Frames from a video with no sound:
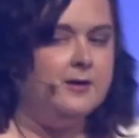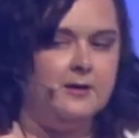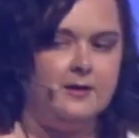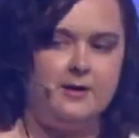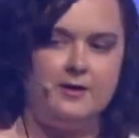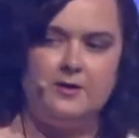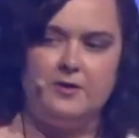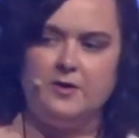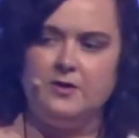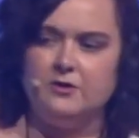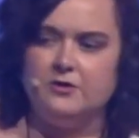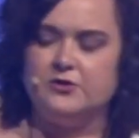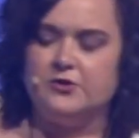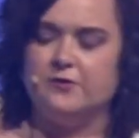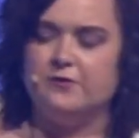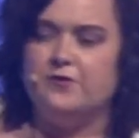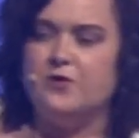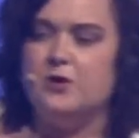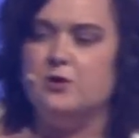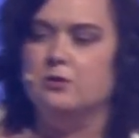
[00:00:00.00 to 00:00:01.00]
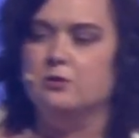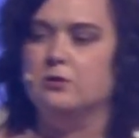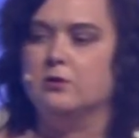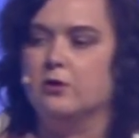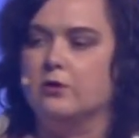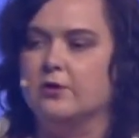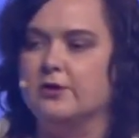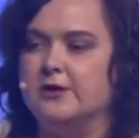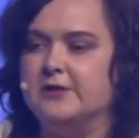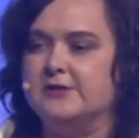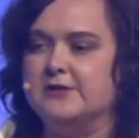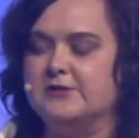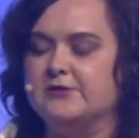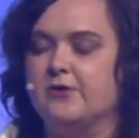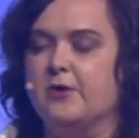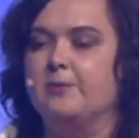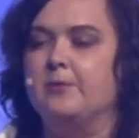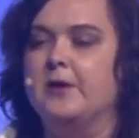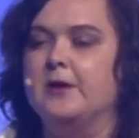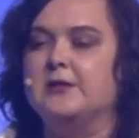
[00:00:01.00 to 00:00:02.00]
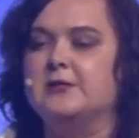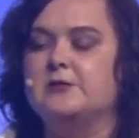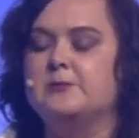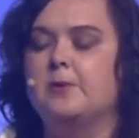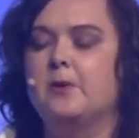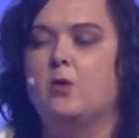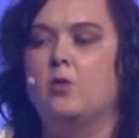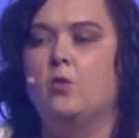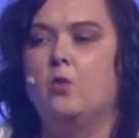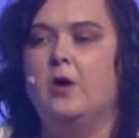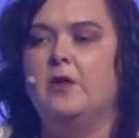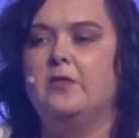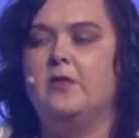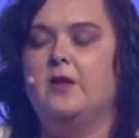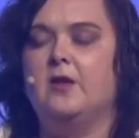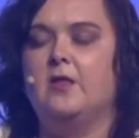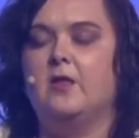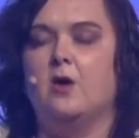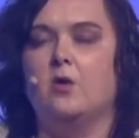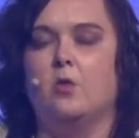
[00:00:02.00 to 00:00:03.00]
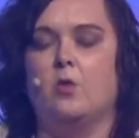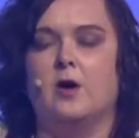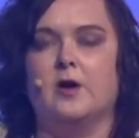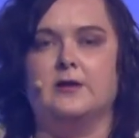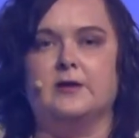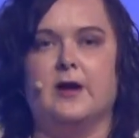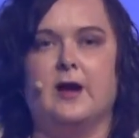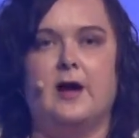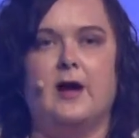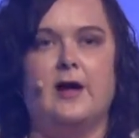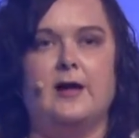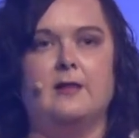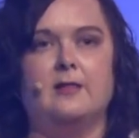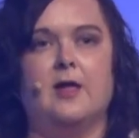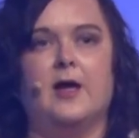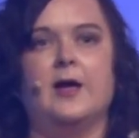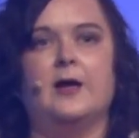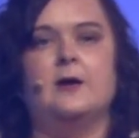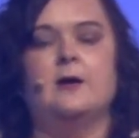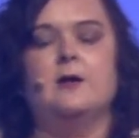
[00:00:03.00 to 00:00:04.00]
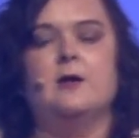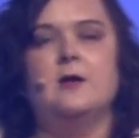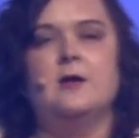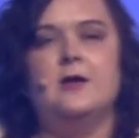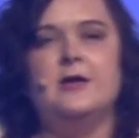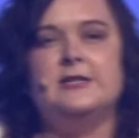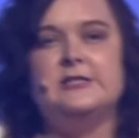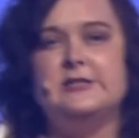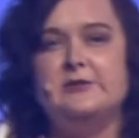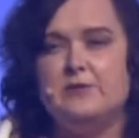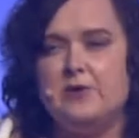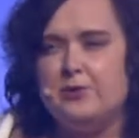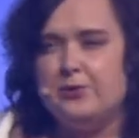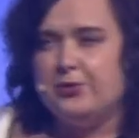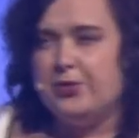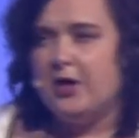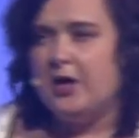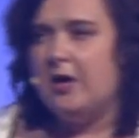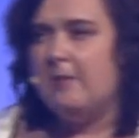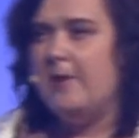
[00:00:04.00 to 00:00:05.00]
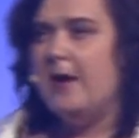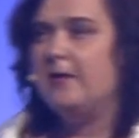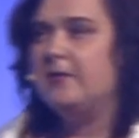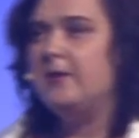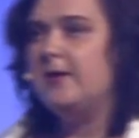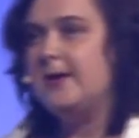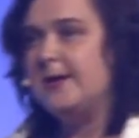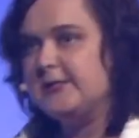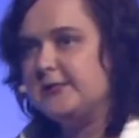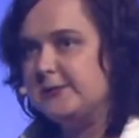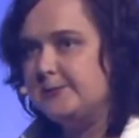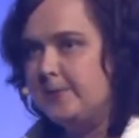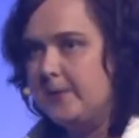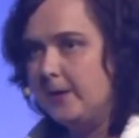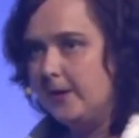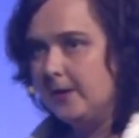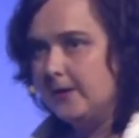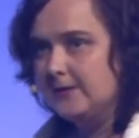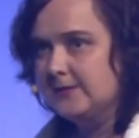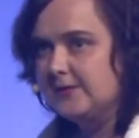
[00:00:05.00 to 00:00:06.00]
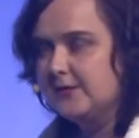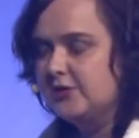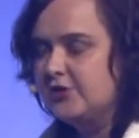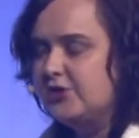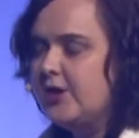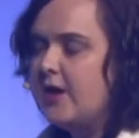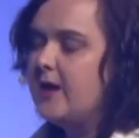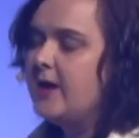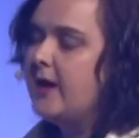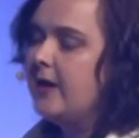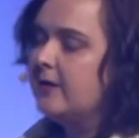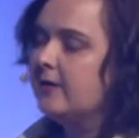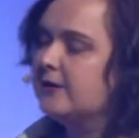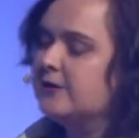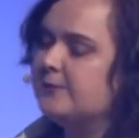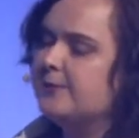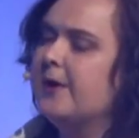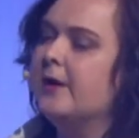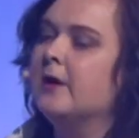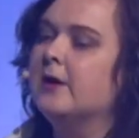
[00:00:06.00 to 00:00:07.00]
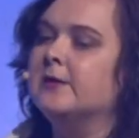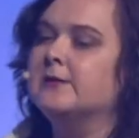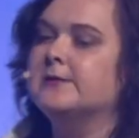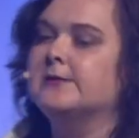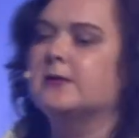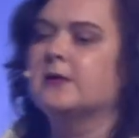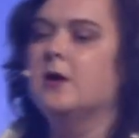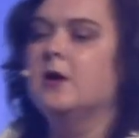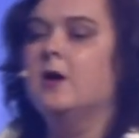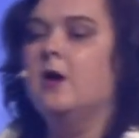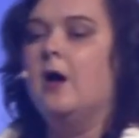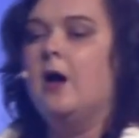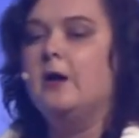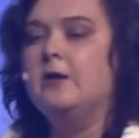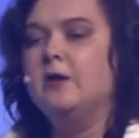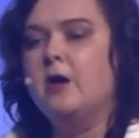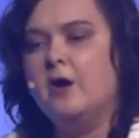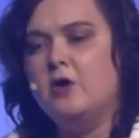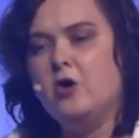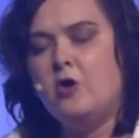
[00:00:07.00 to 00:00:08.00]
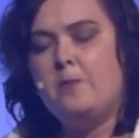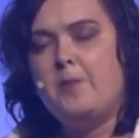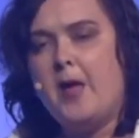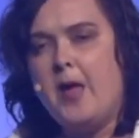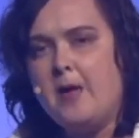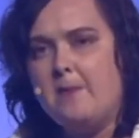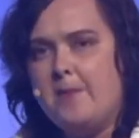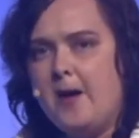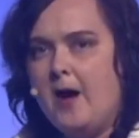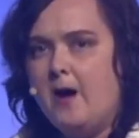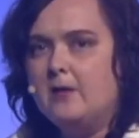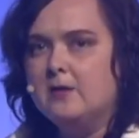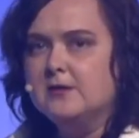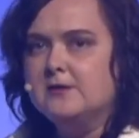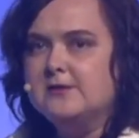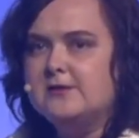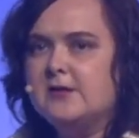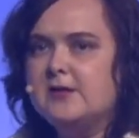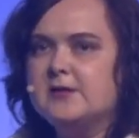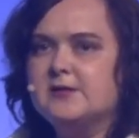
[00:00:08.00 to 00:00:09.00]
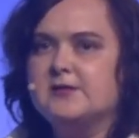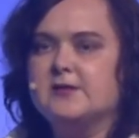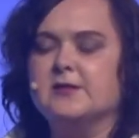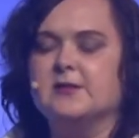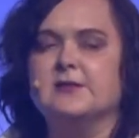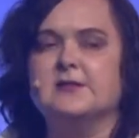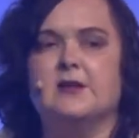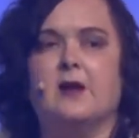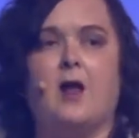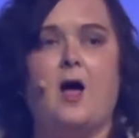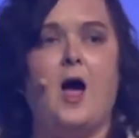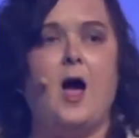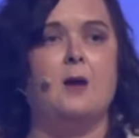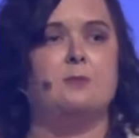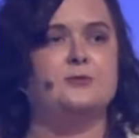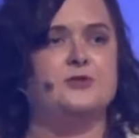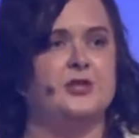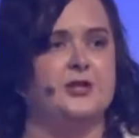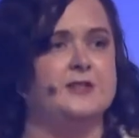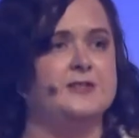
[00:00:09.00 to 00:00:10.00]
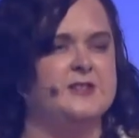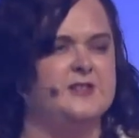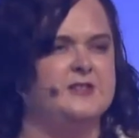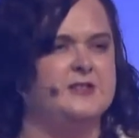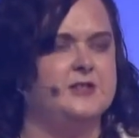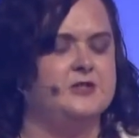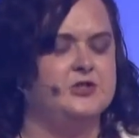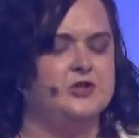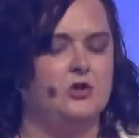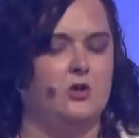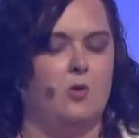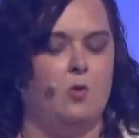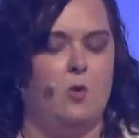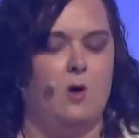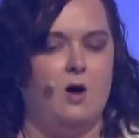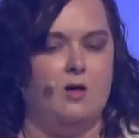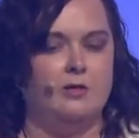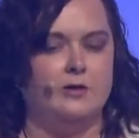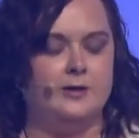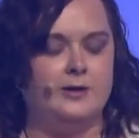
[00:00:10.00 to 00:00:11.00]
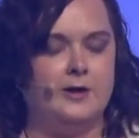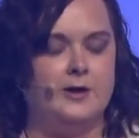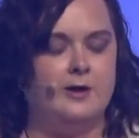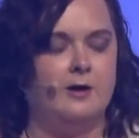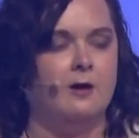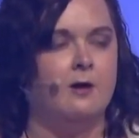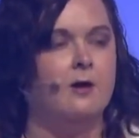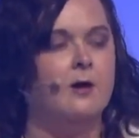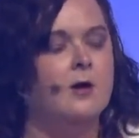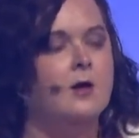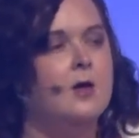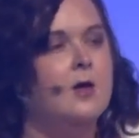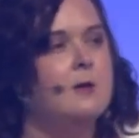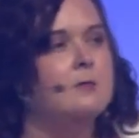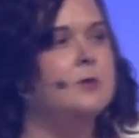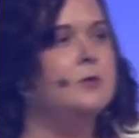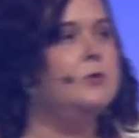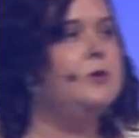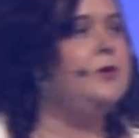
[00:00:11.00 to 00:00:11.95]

I think there's a few learnings from this, but one thing that I wanted to highlight is if you think about the experience, the checkout experience, I, I know PayPal exists and is an option as a digital wallet here, but when